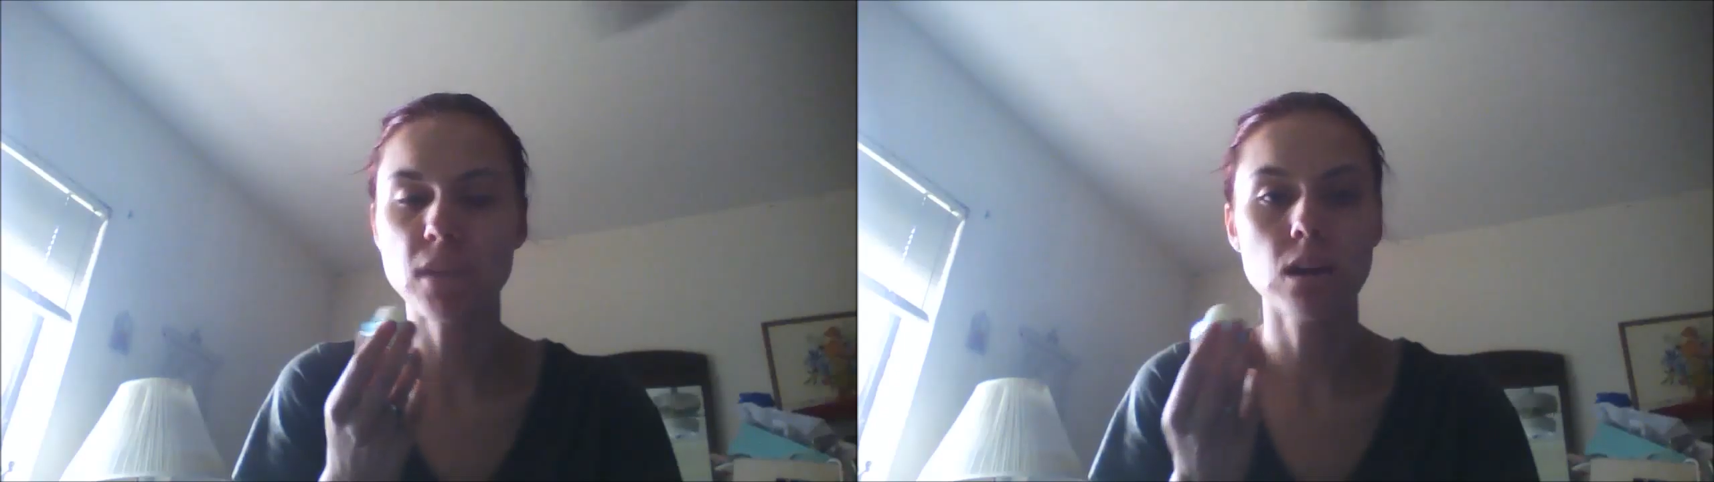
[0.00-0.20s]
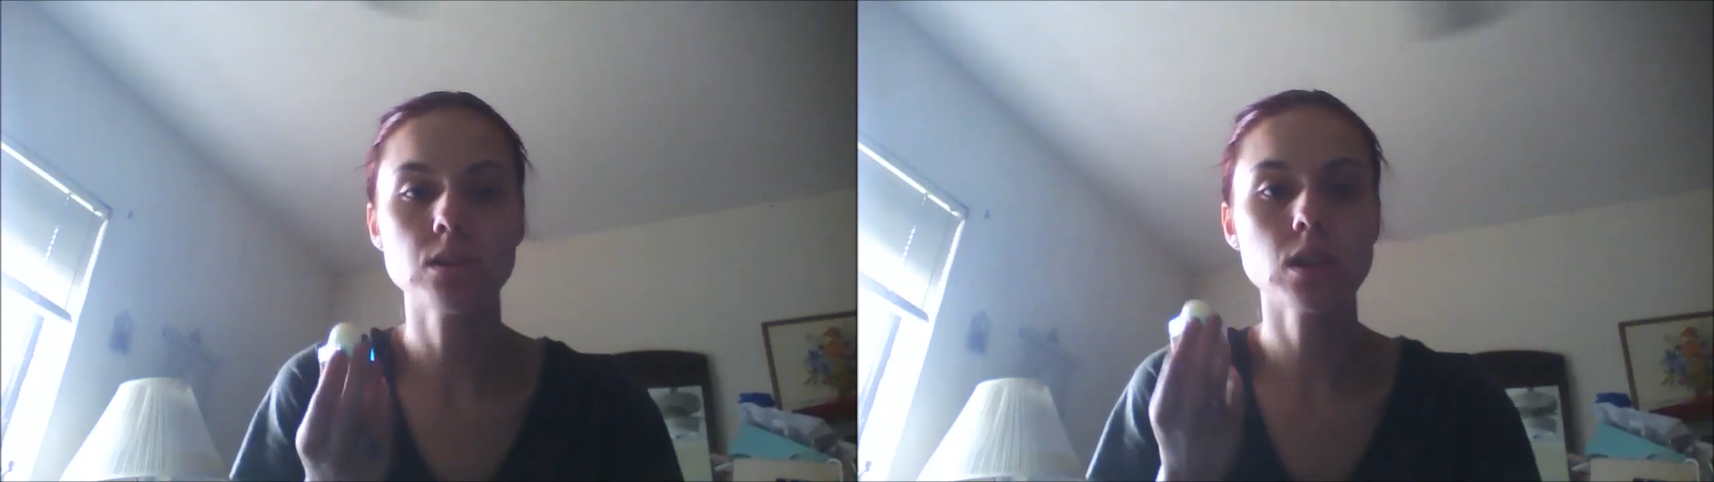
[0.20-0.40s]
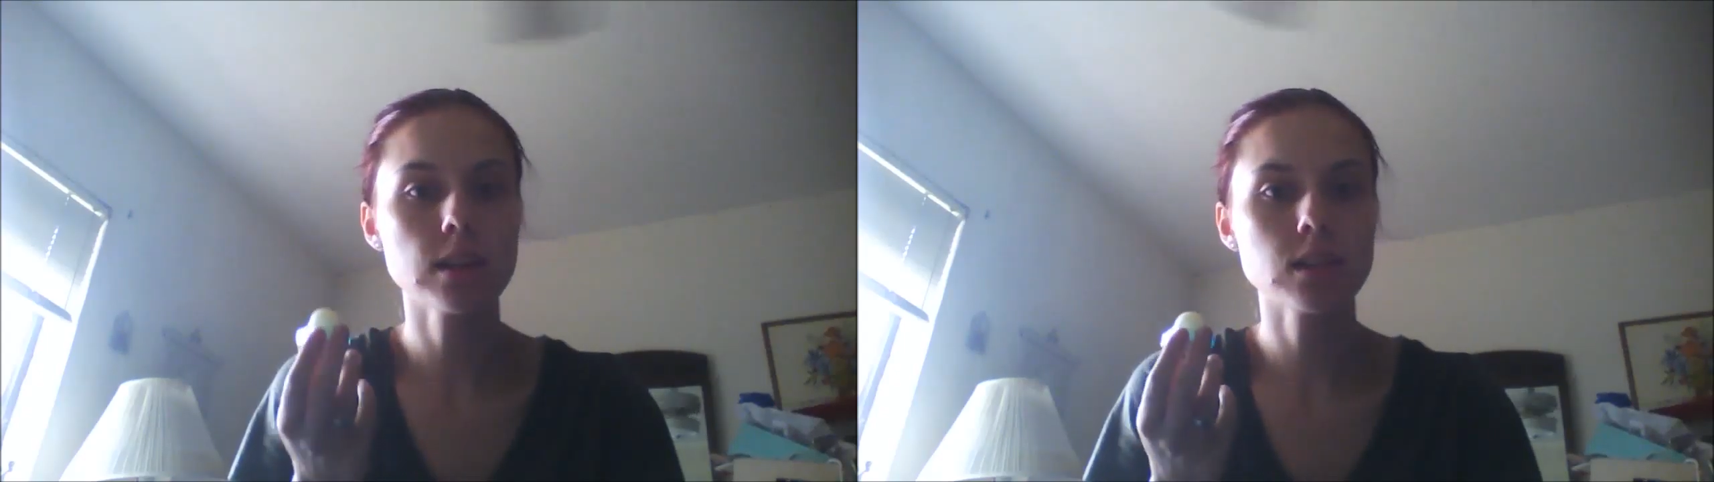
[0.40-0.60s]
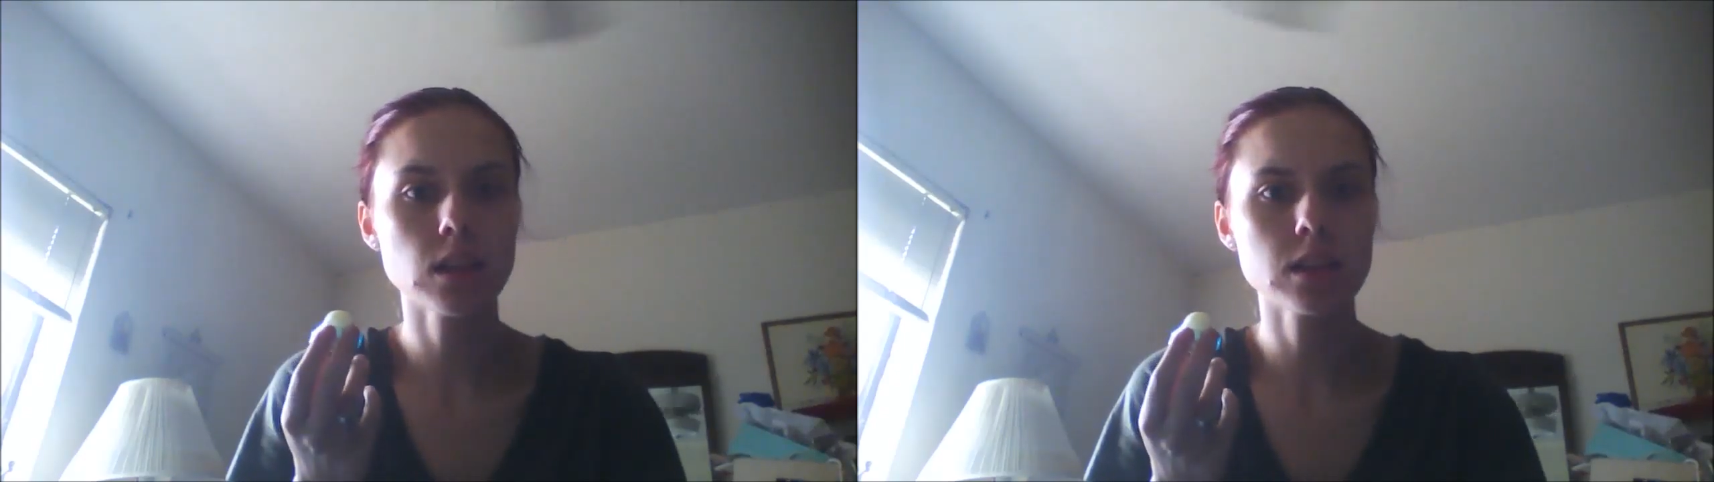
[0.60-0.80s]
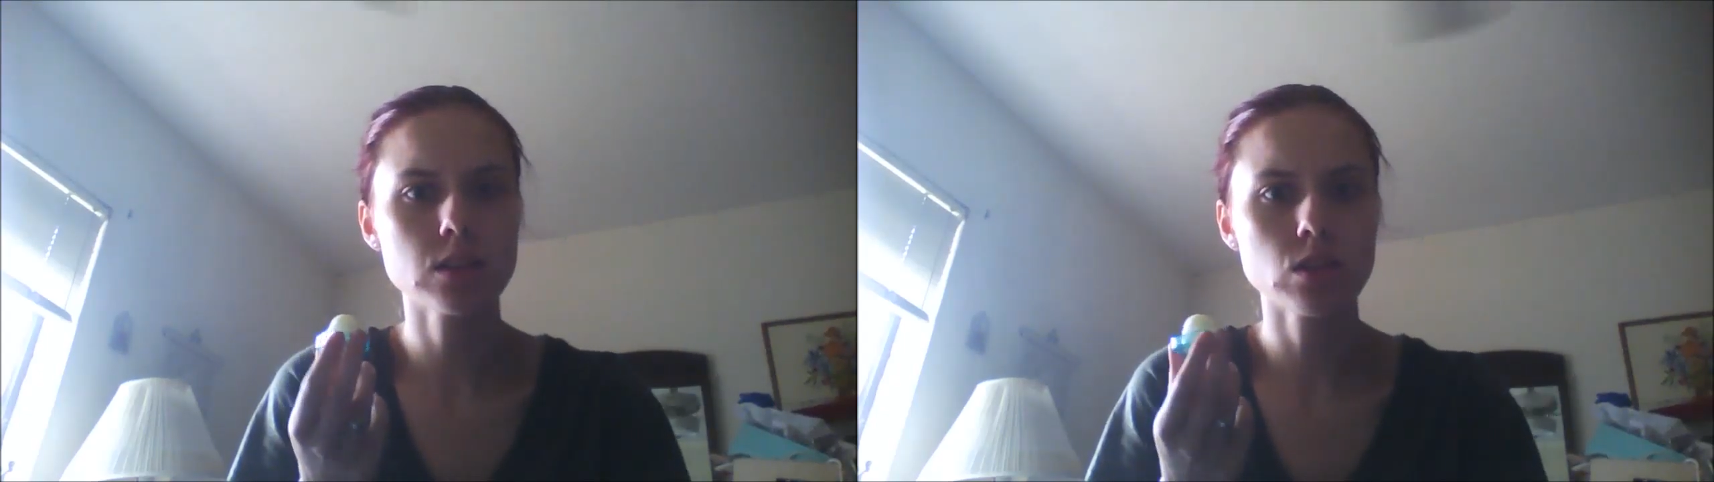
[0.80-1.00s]
It's it's
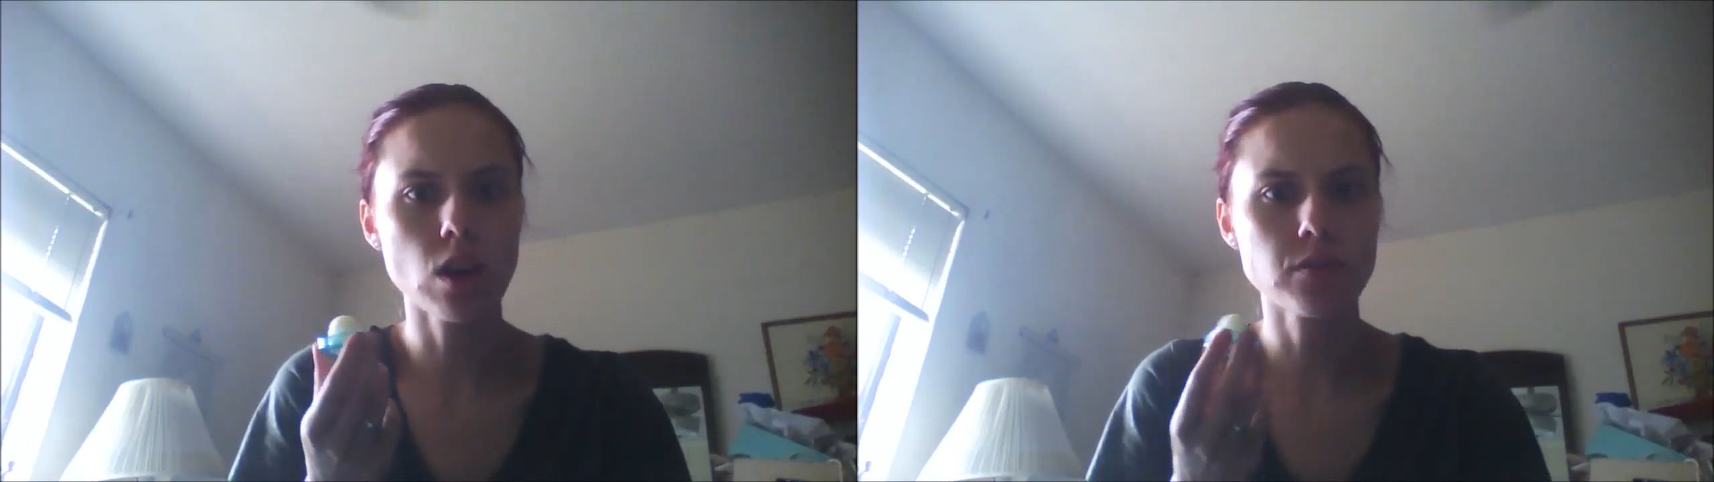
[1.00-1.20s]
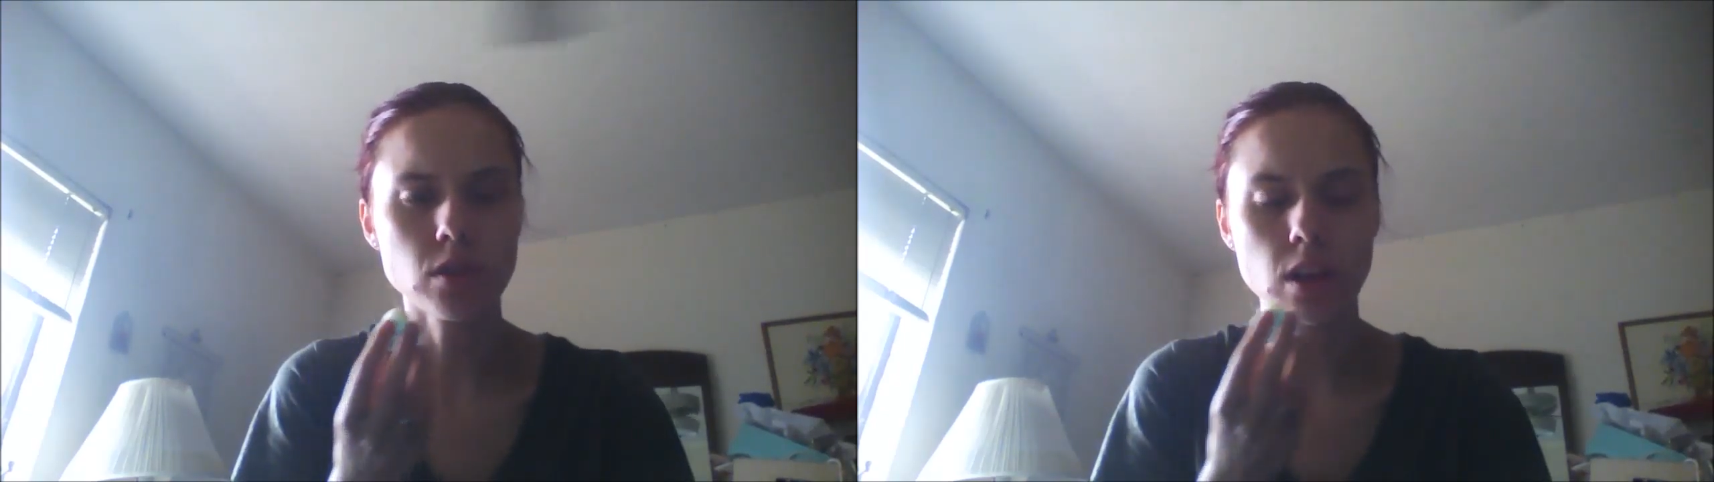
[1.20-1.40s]
it's softer